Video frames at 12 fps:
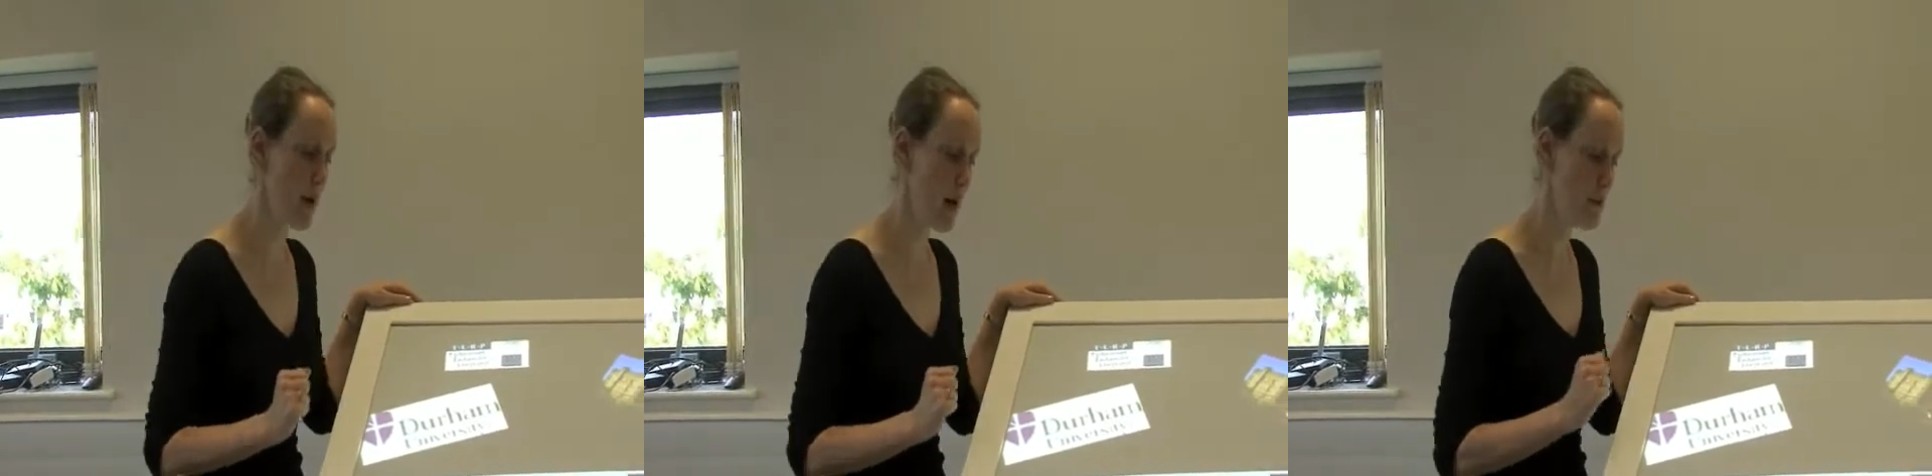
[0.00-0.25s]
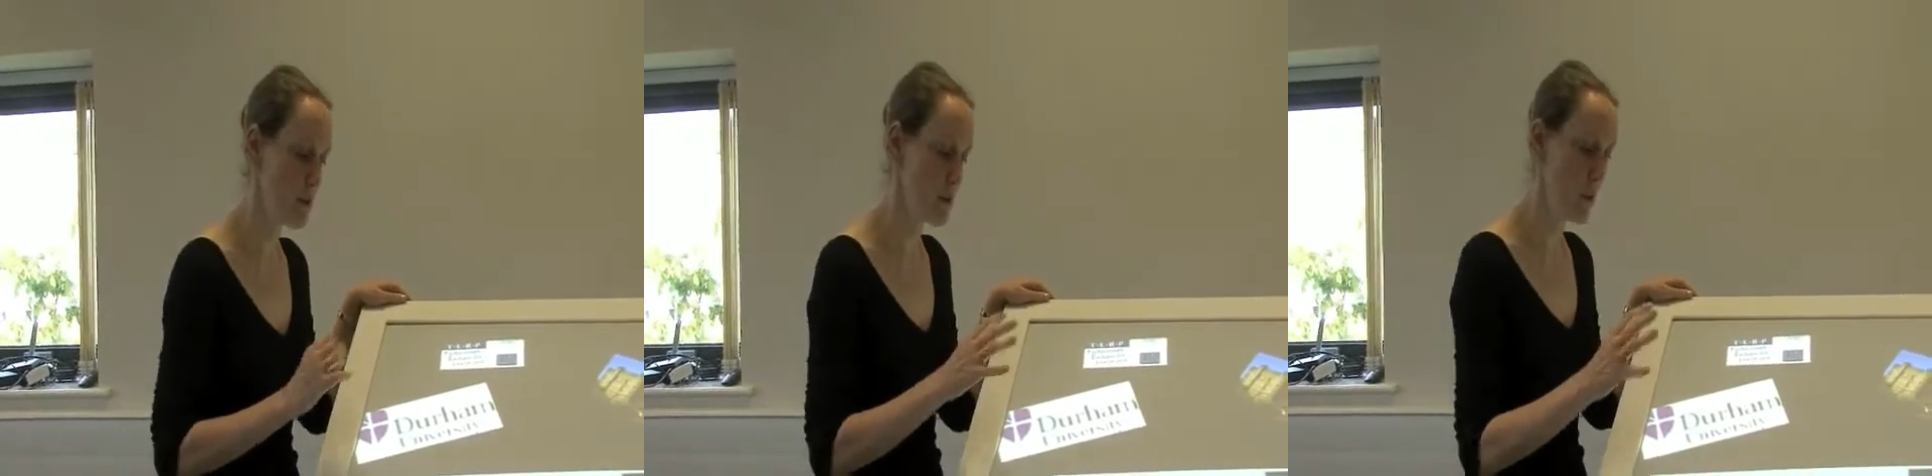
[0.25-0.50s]

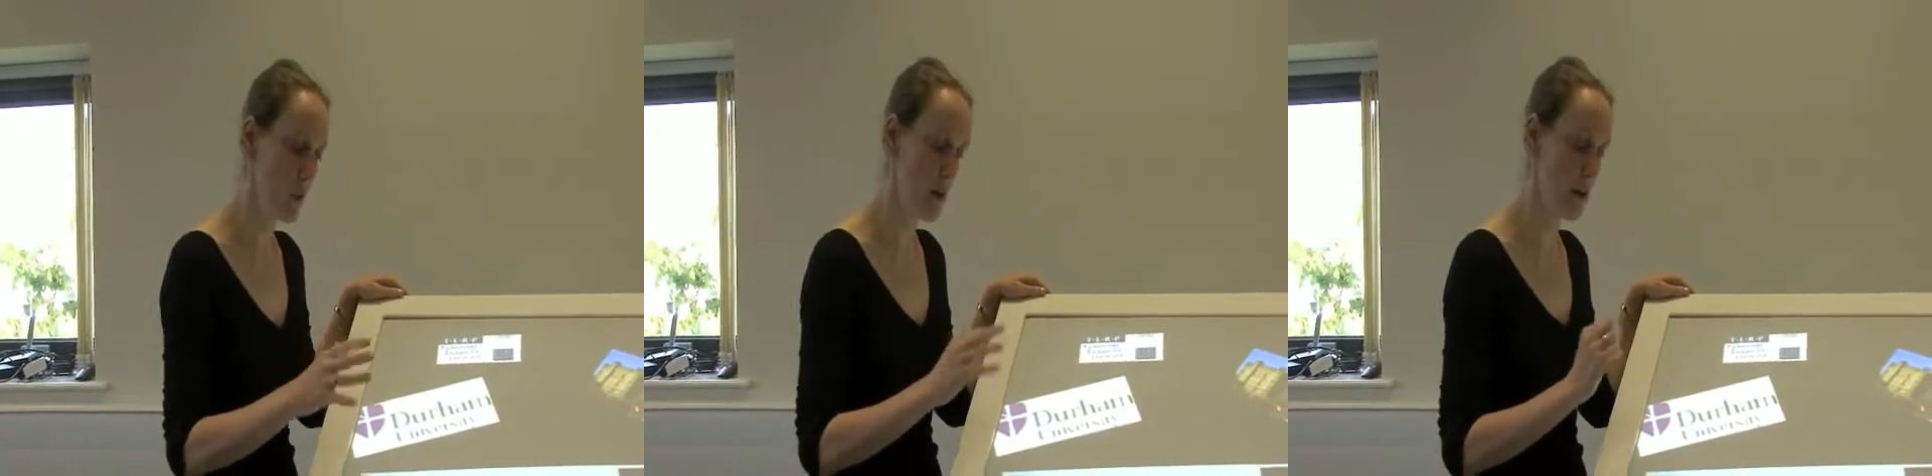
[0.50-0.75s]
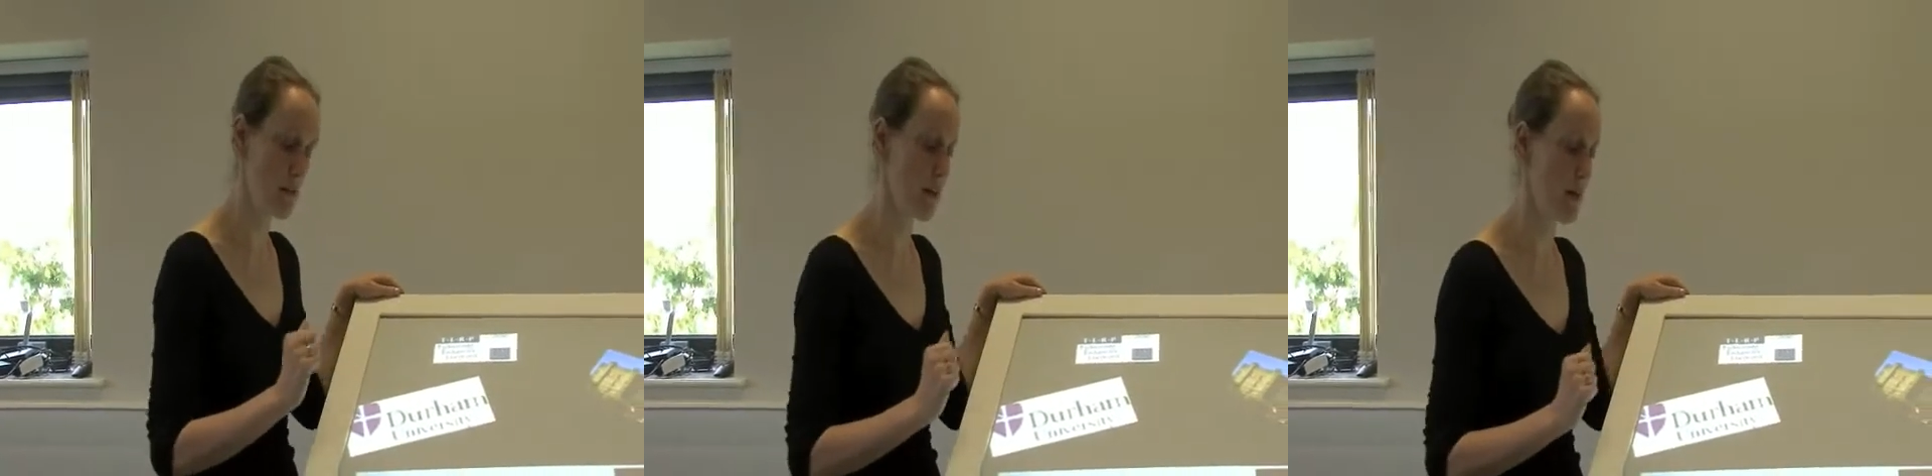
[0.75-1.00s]
and to
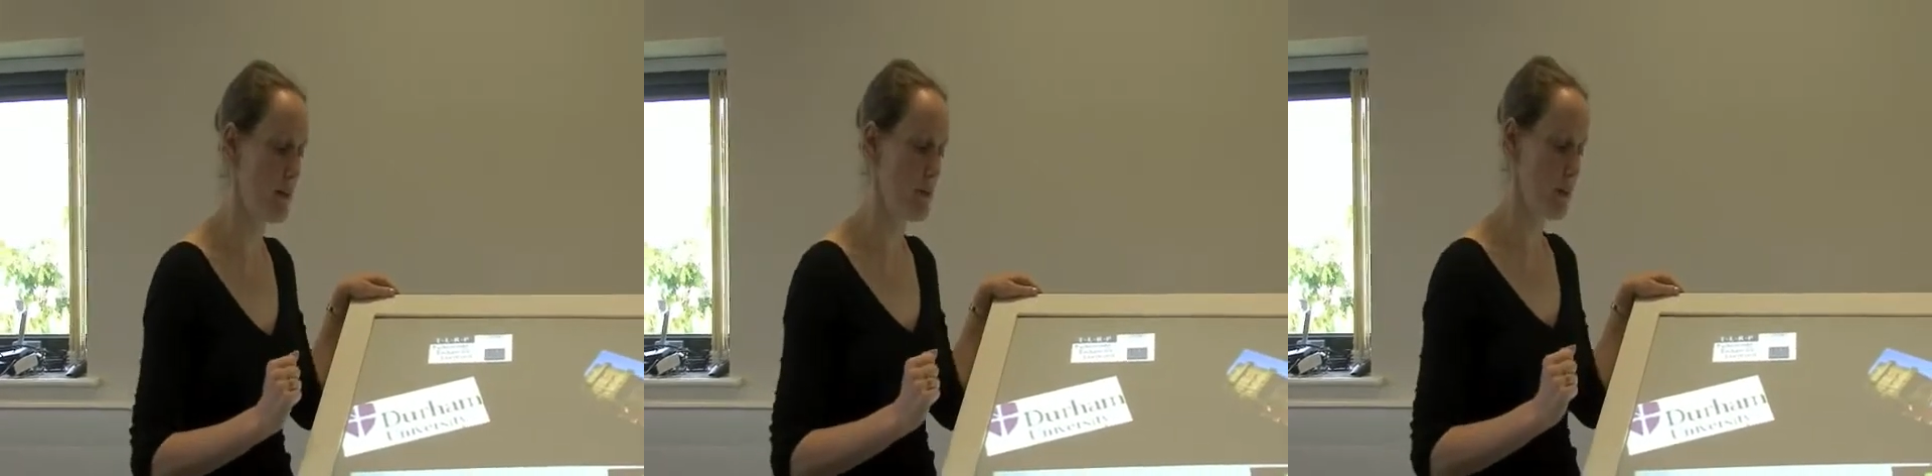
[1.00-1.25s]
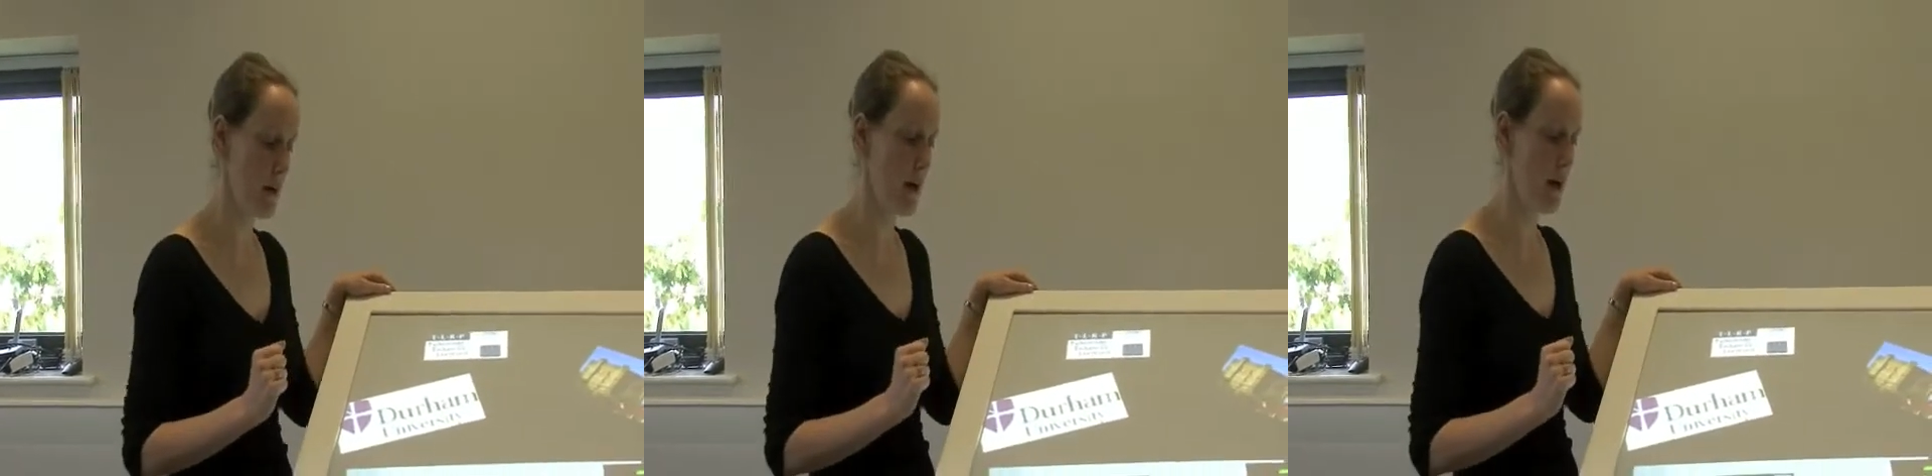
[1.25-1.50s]
work
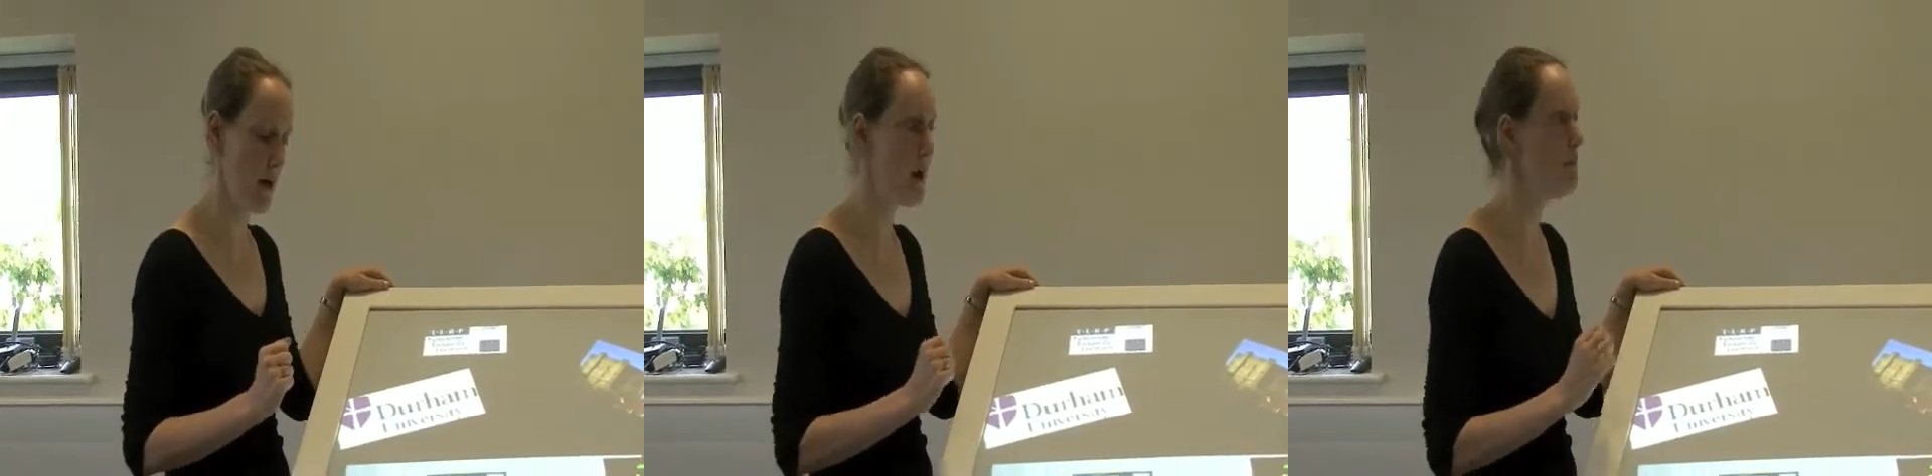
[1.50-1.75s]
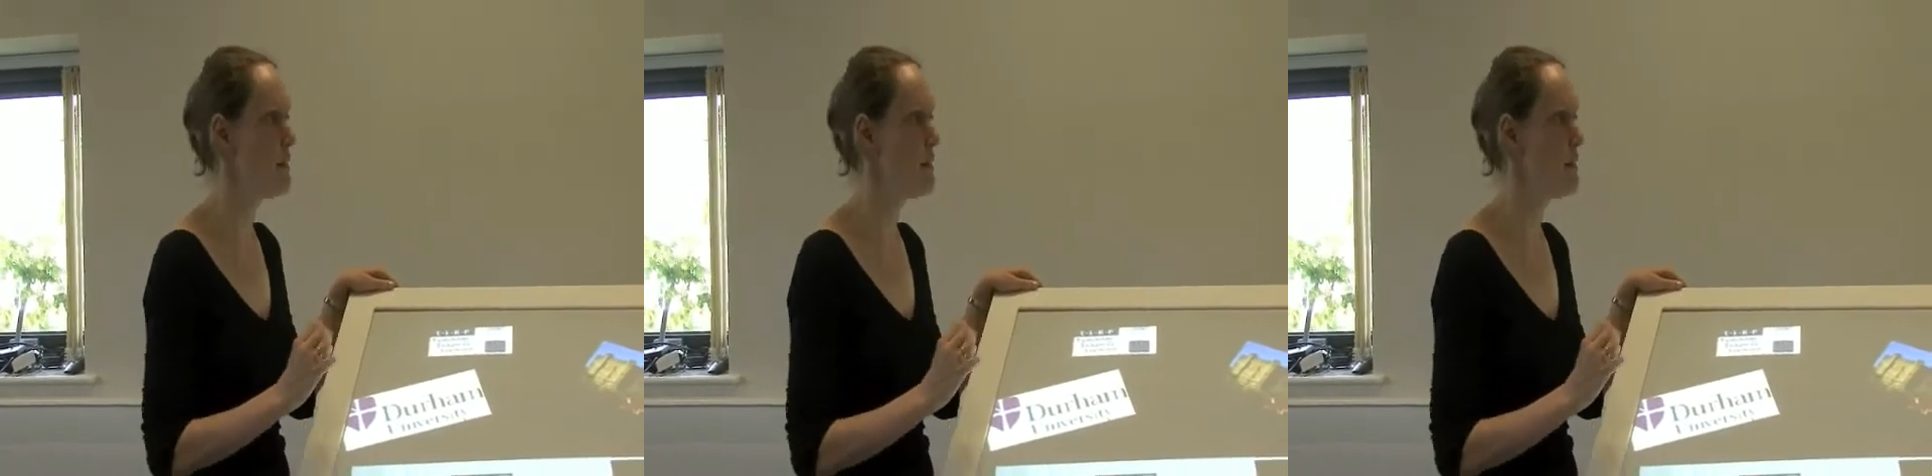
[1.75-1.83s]
around a